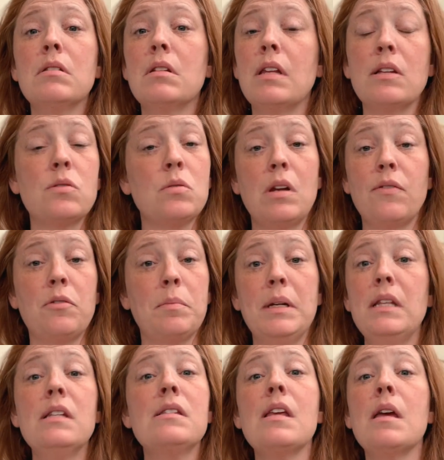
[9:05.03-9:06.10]
Things will never
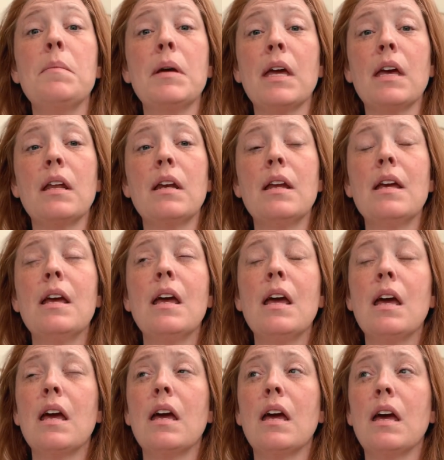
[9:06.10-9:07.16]
be the same again.
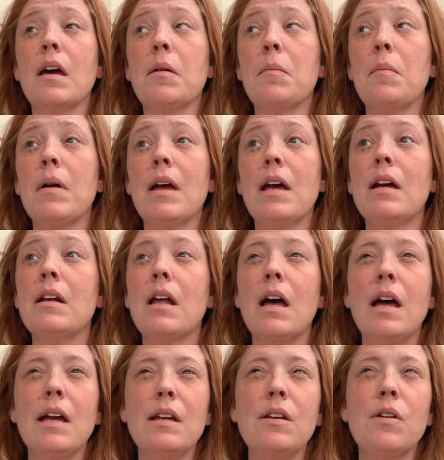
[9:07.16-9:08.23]
And
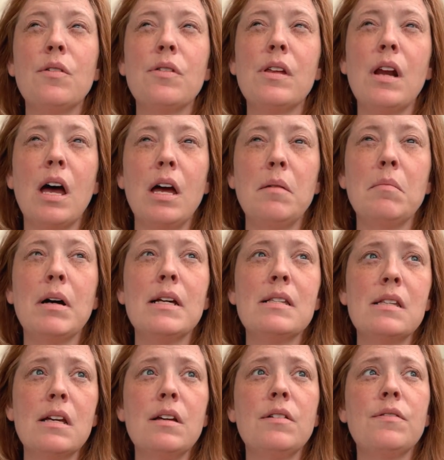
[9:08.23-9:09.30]
I know that I
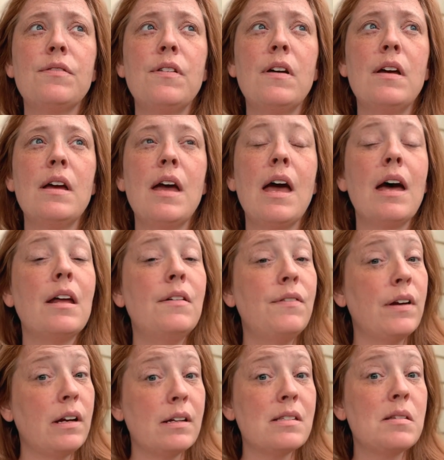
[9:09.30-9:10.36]
myself had a
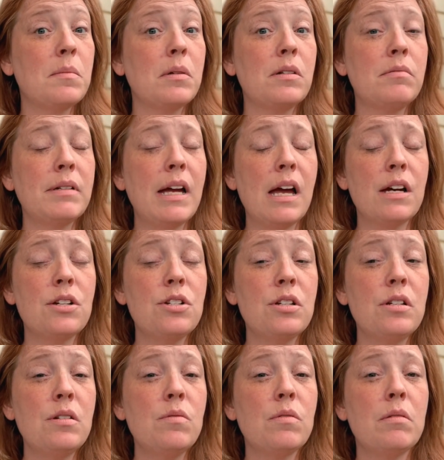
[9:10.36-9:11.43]
very similar
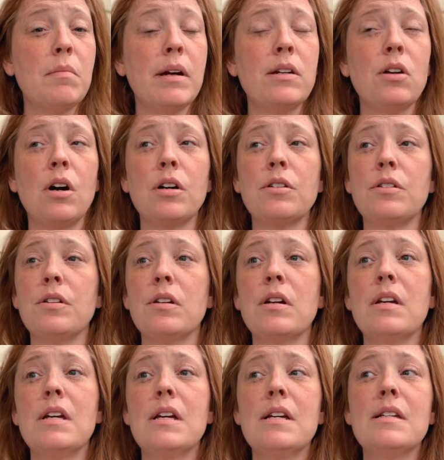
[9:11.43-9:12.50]
reaction when my doctor
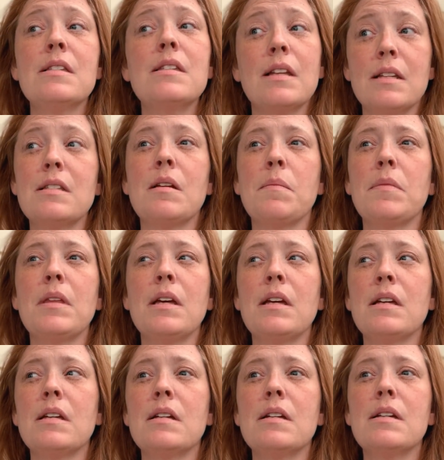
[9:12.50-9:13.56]
said
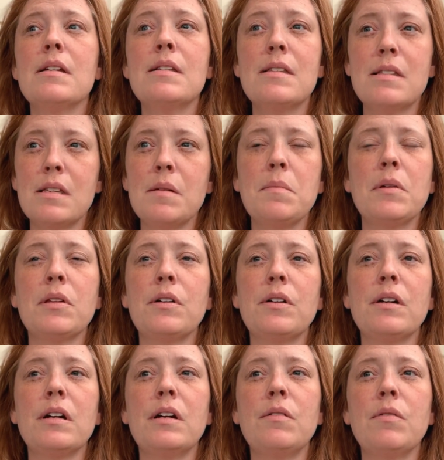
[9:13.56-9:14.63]
something similar
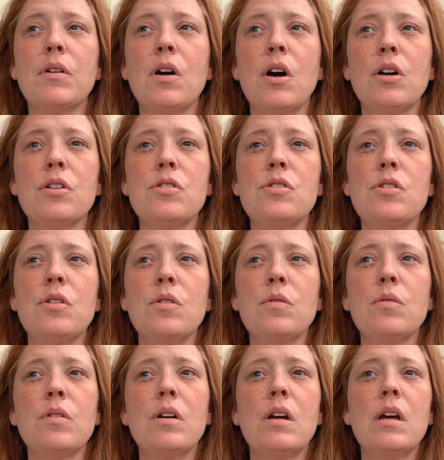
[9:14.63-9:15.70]
in regards to
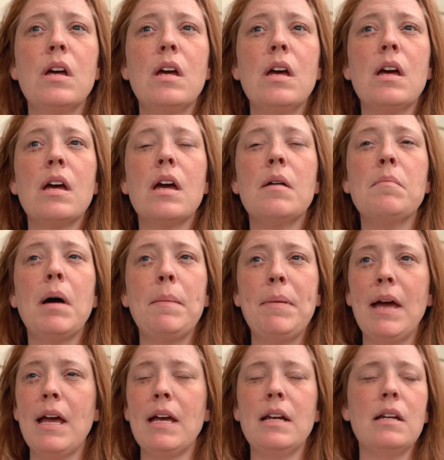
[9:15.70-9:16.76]
my
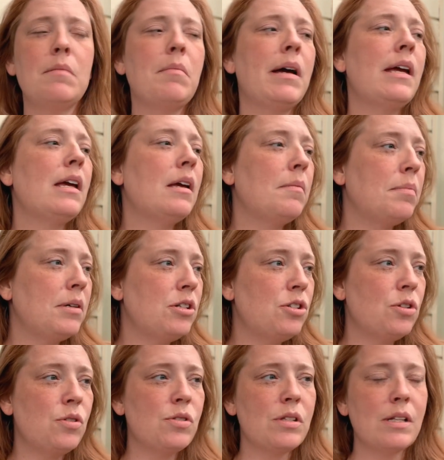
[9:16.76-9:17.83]
pain and my hip
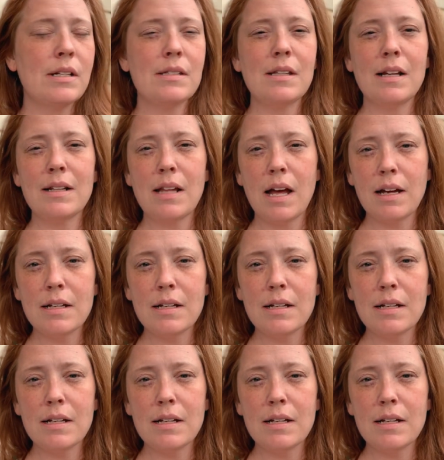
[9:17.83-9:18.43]
issues and things like that.